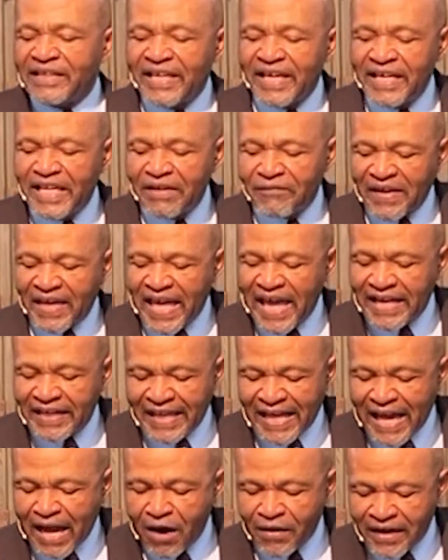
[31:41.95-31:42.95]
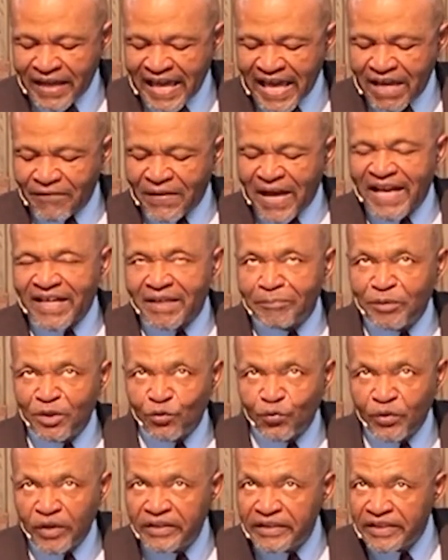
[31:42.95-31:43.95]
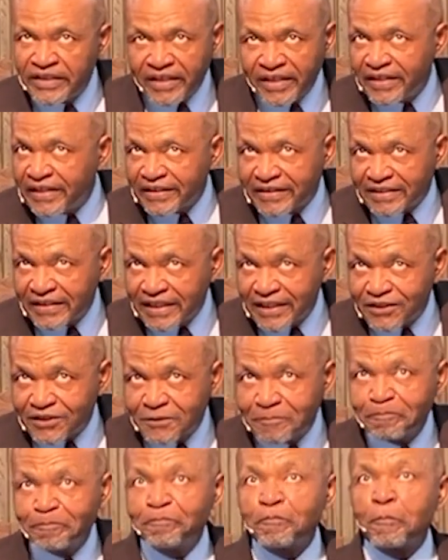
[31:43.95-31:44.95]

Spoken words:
Kenny, if I had an hour and a half, I could be really good at this.